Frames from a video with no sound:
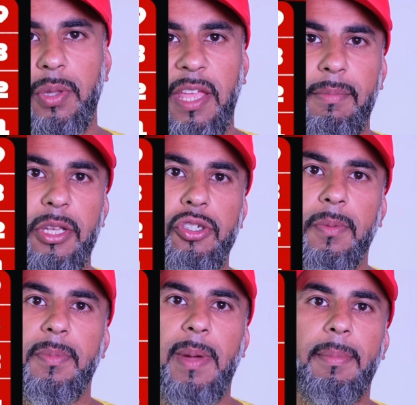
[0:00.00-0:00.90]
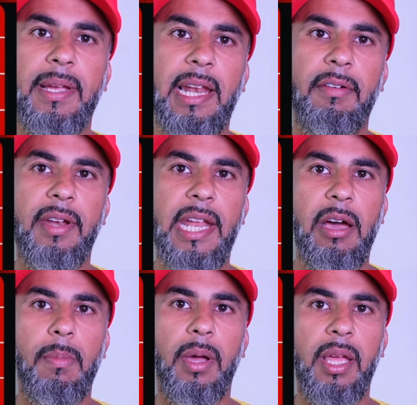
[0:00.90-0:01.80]
They've been jumped by McLaren
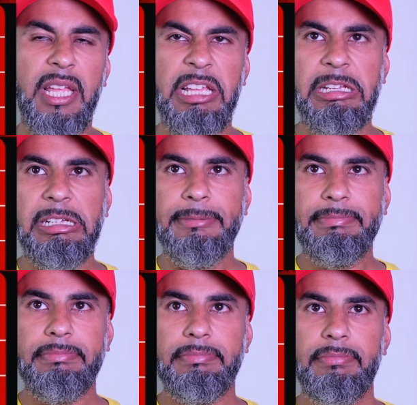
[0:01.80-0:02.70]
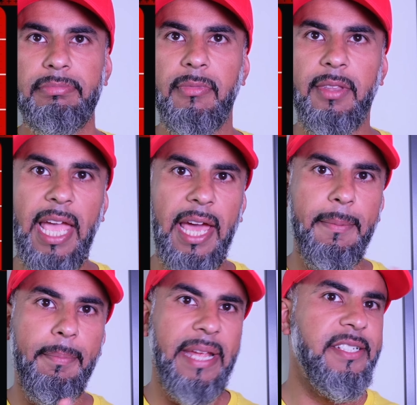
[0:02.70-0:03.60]
now, but they
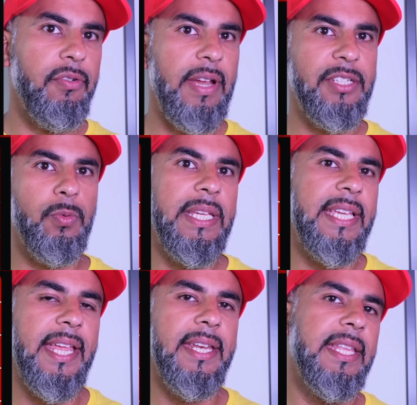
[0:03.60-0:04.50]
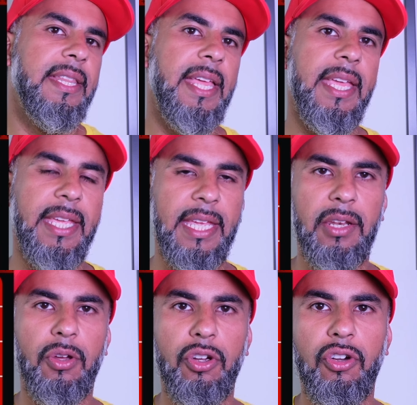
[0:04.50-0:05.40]
had a better race weekend, didn't they,
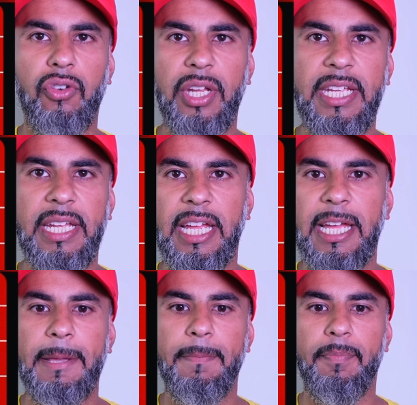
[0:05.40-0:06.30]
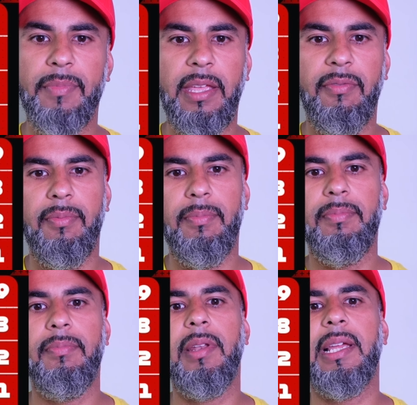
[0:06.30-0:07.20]
in Hungary? If
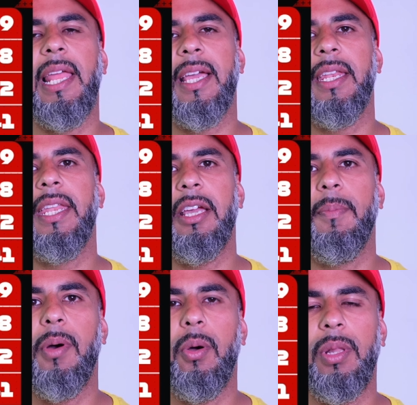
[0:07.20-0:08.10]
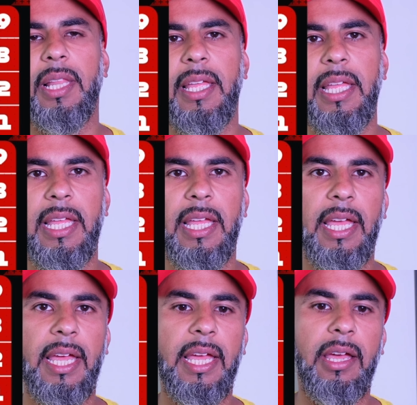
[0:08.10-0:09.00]
Leclerc can nick a pole
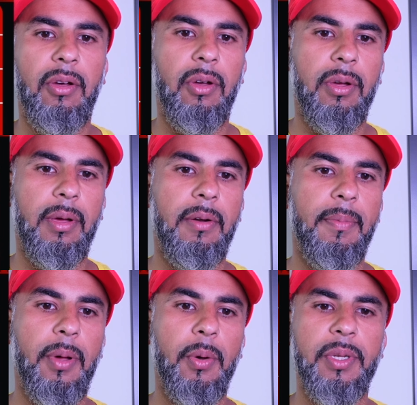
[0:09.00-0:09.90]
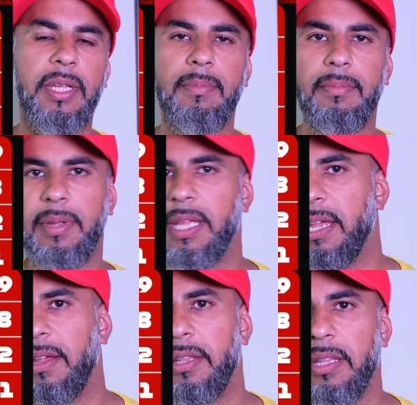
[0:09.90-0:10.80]
or a podium
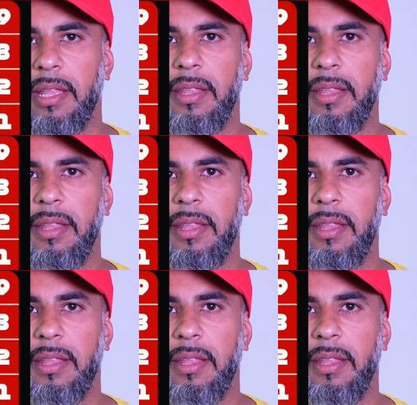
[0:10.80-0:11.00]
here,